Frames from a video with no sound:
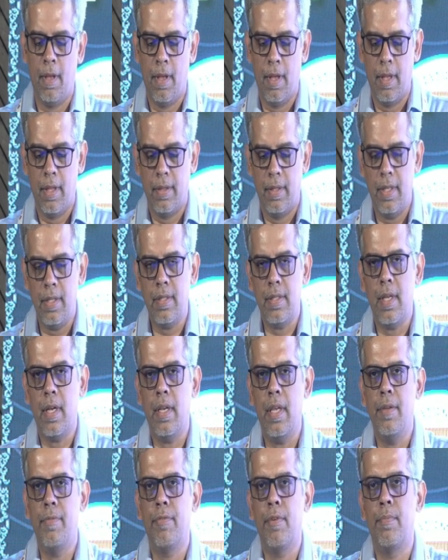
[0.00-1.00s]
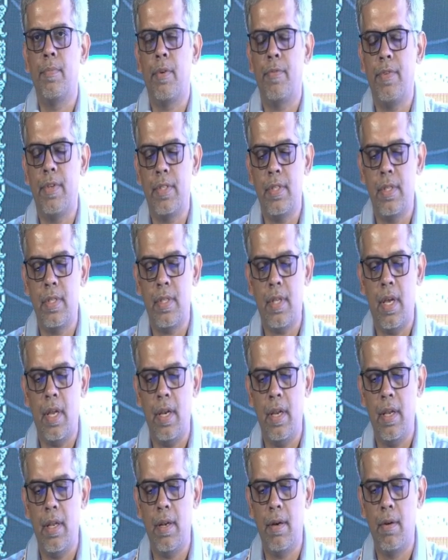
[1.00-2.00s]
This study from Professor
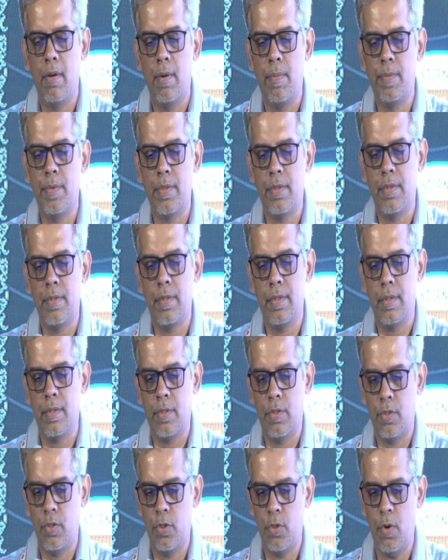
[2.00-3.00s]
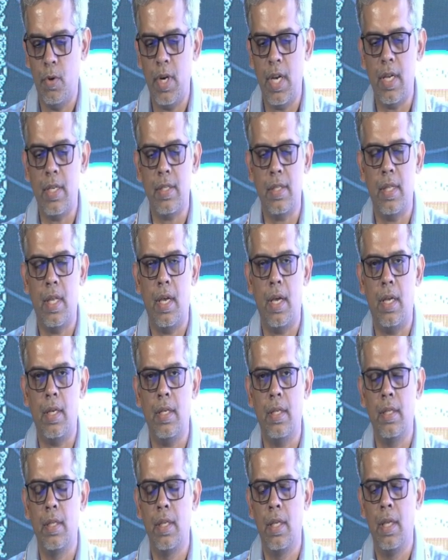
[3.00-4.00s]
Sanyal groups showed us that
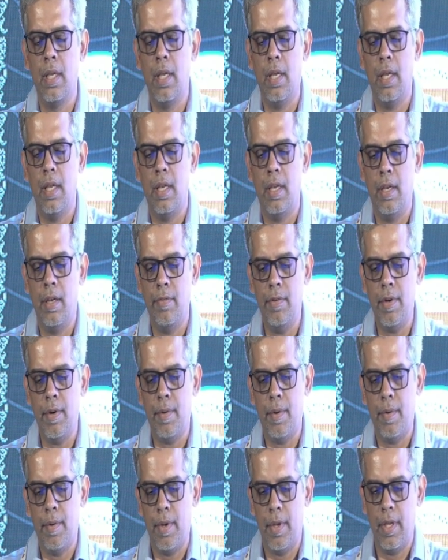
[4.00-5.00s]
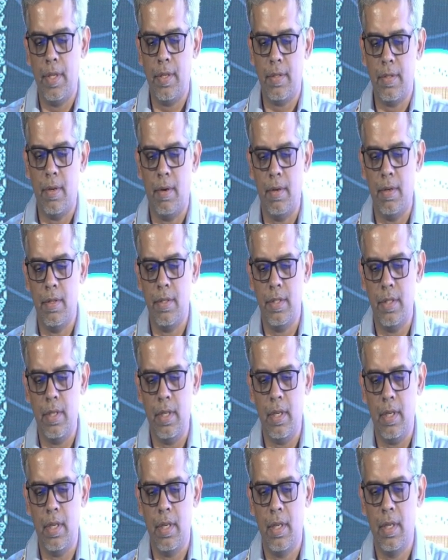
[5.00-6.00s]
liver histology
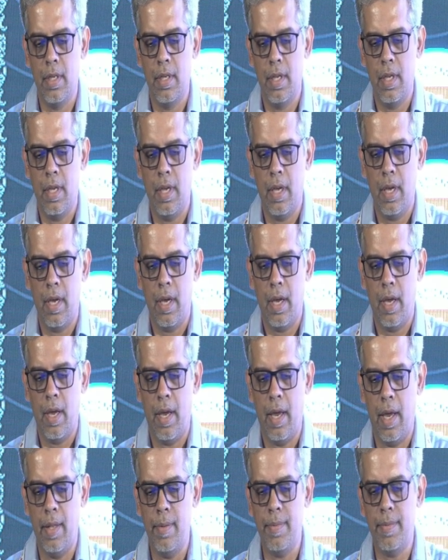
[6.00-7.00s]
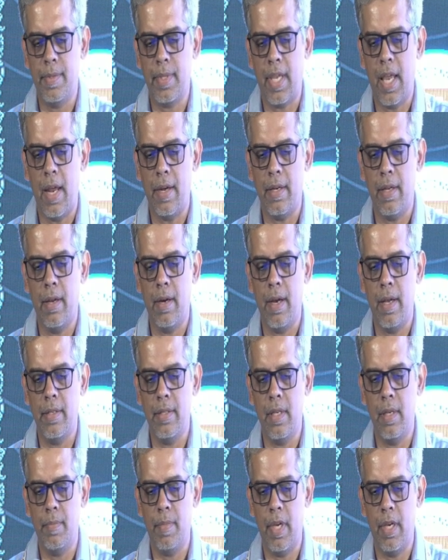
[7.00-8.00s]
helps
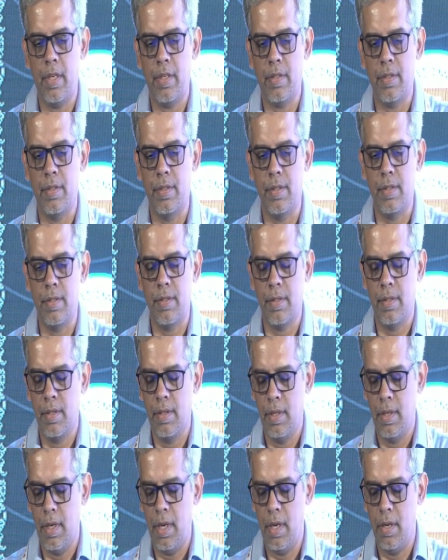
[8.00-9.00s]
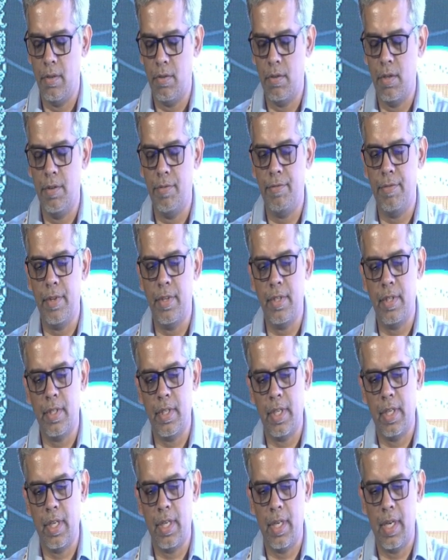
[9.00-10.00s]
categorizing patients into different
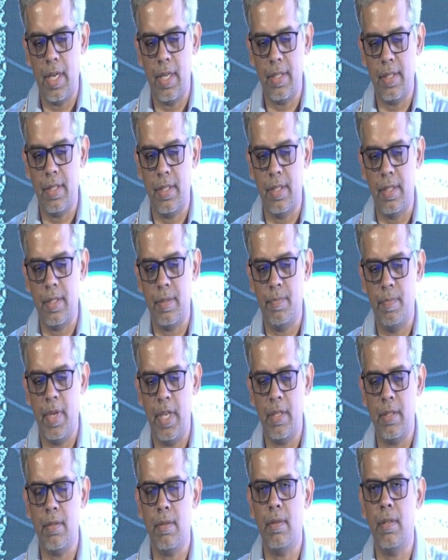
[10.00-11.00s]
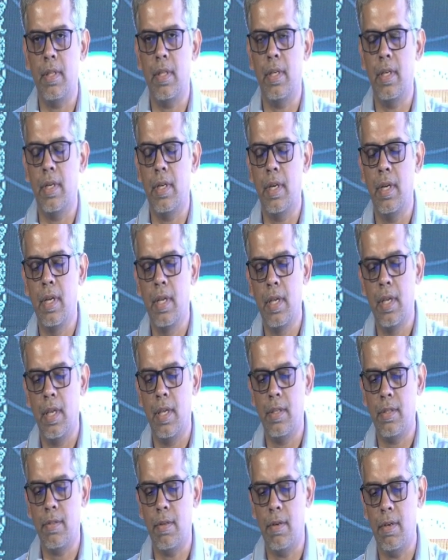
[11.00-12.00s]
classes based on their
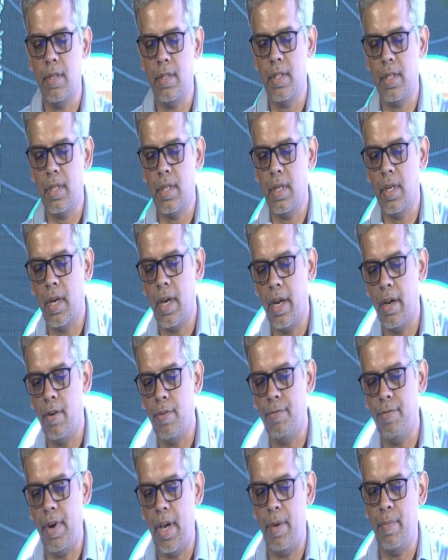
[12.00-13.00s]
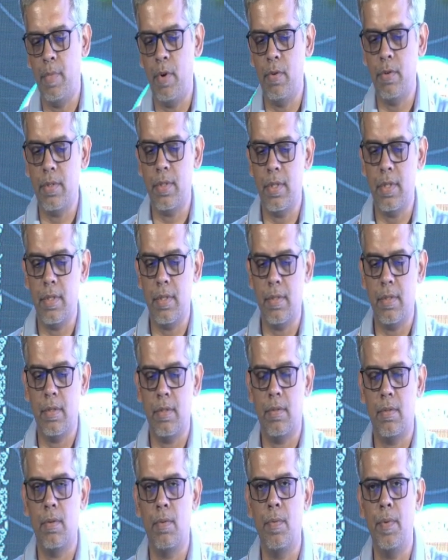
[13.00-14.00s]
histological grade of fibrosis,
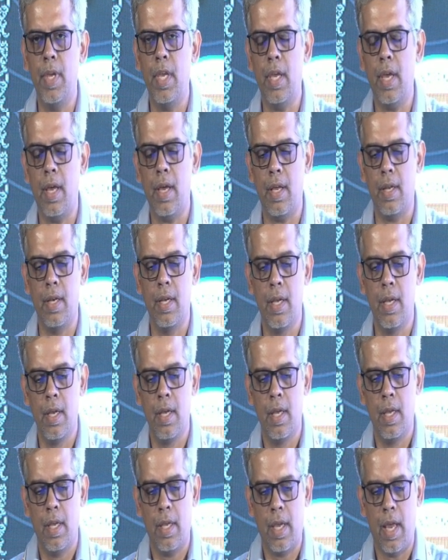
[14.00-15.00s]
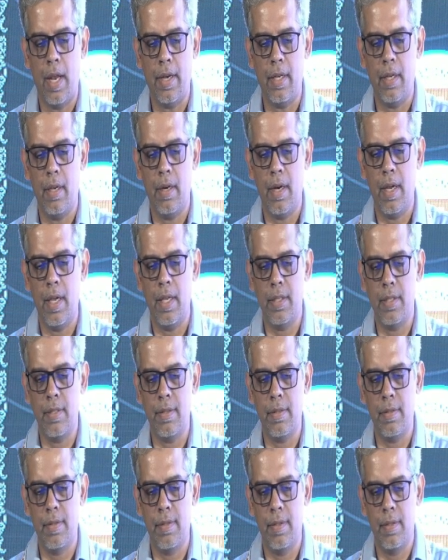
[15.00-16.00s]
so we can
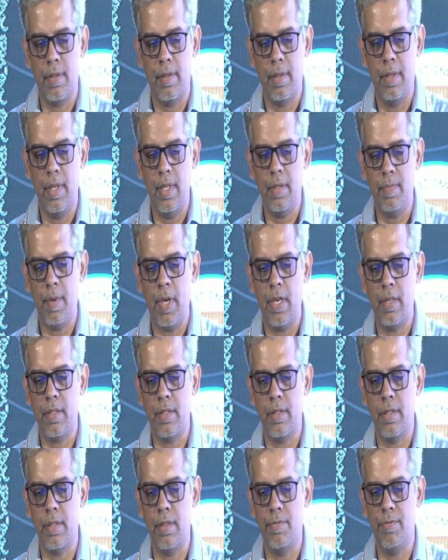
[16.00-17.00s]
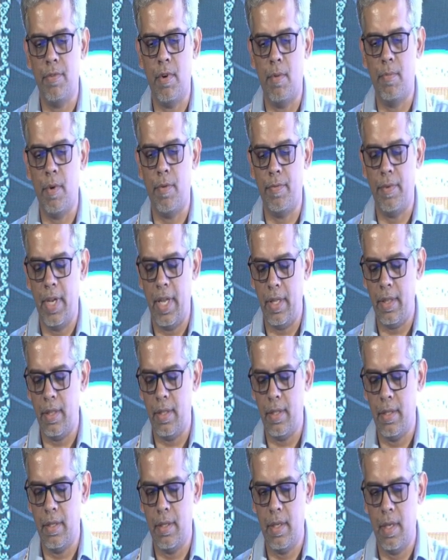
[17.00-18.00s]
categorize these patients in form of death,
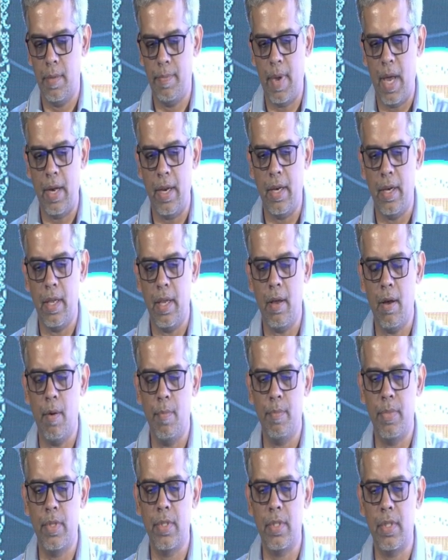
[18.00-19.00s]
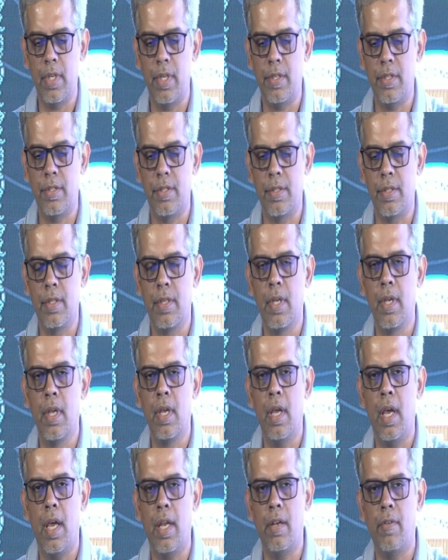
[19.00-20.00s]
hepatic decompensation,
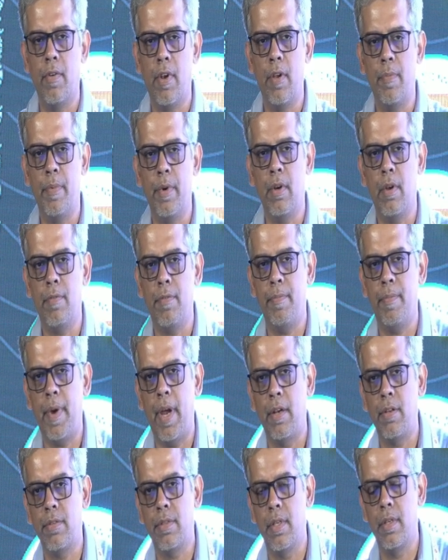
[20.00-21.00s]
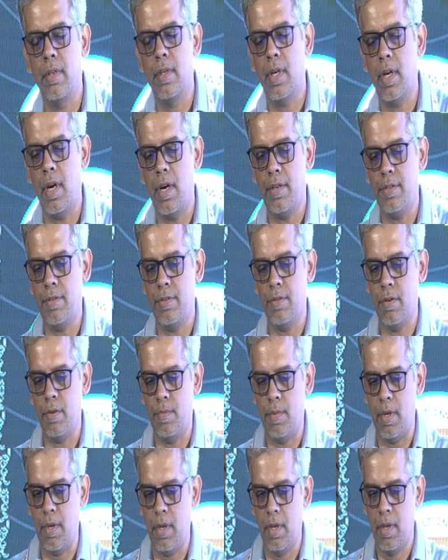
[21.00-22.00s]
and development of hepatocellular carcinoma.
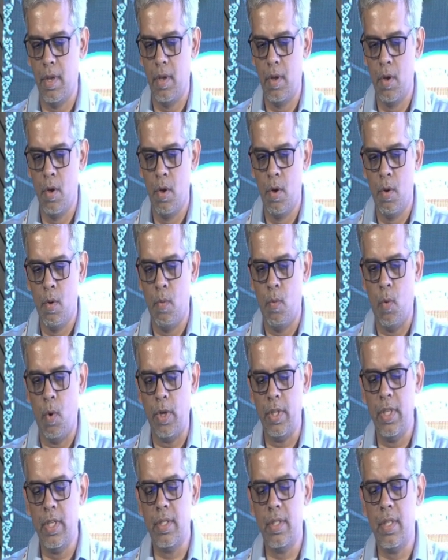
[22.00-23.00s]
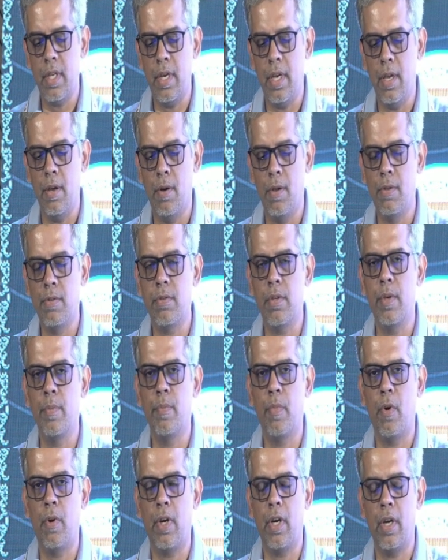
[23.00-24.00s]
What this study also
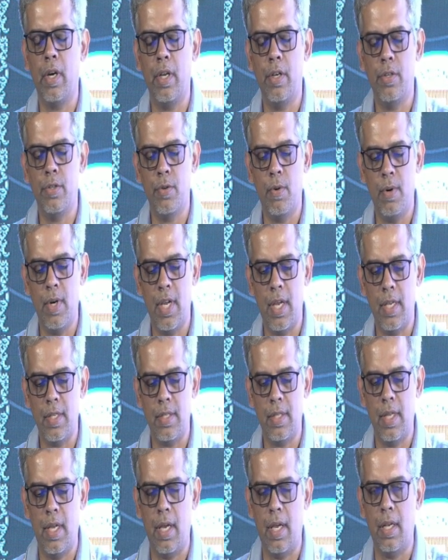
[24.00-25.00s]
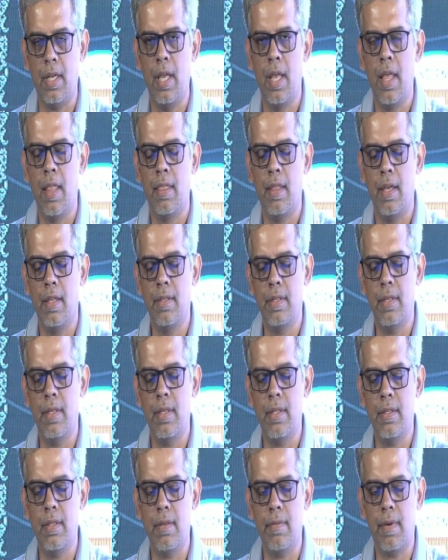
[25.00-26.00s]
importantly showed us that the
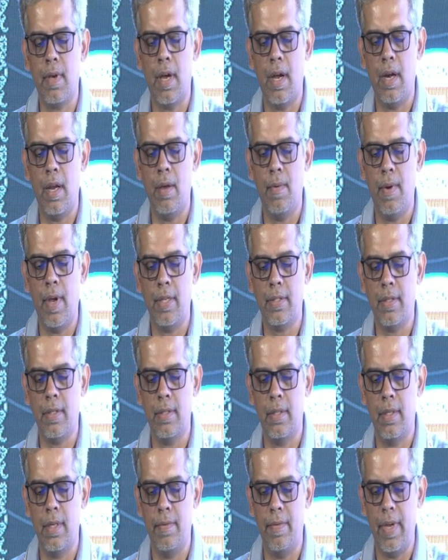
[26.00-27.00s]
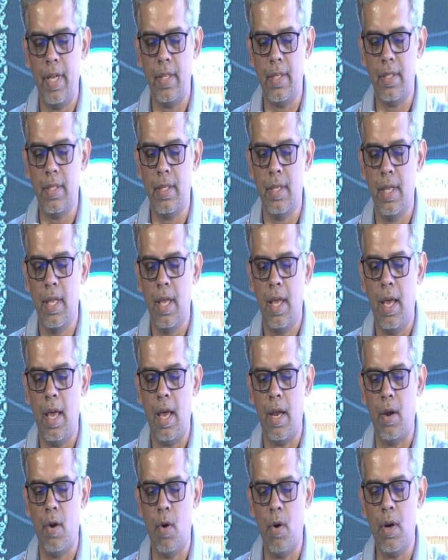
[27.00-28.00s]
incidence of cardiovascular events
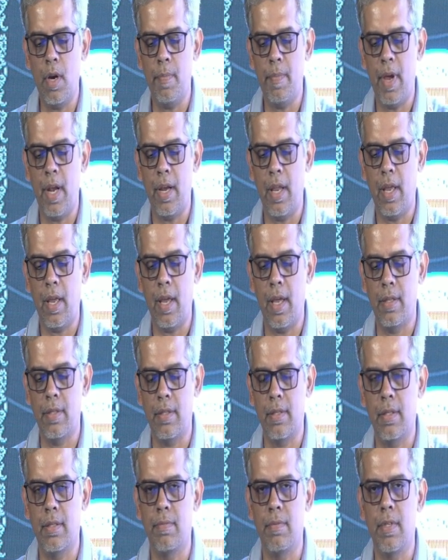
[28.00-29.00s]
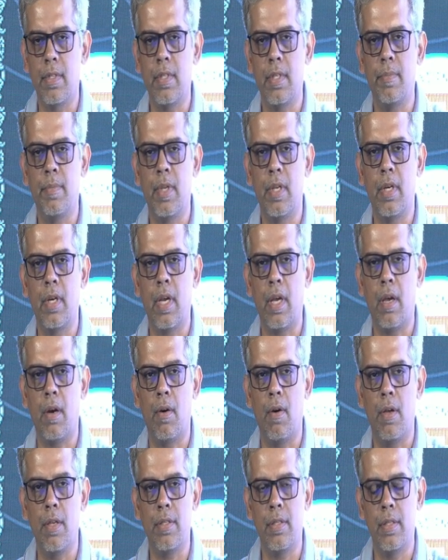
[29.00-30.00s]
and non-hepatic cancers was similar
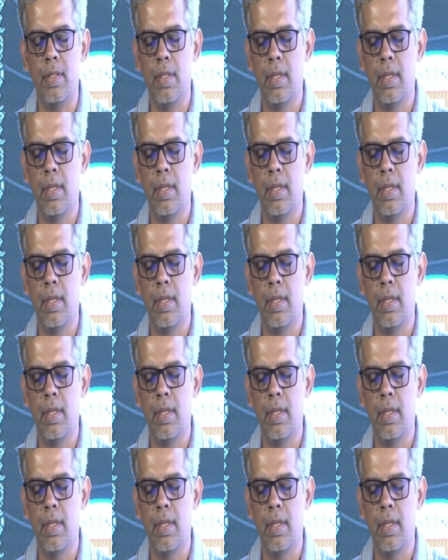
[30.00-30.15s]
across